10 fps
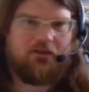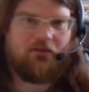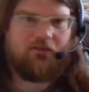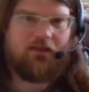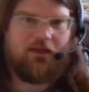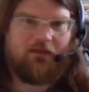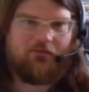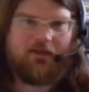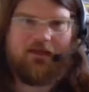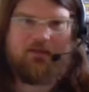
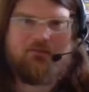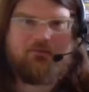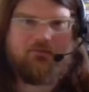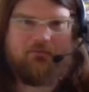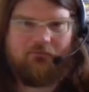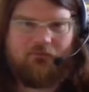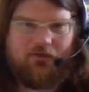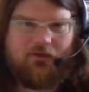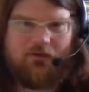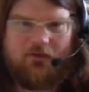
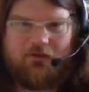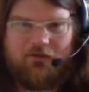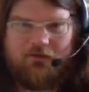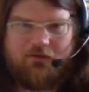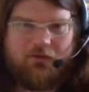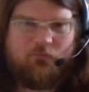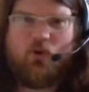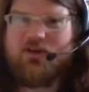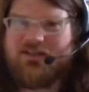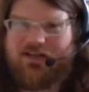There.
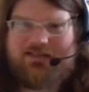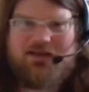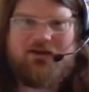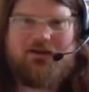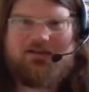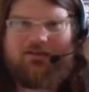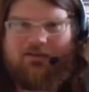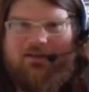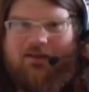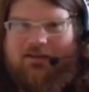Pointing is hard in
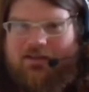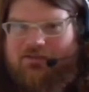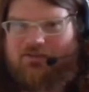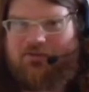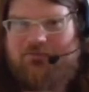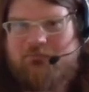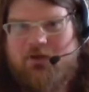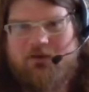there. There's a sofa behind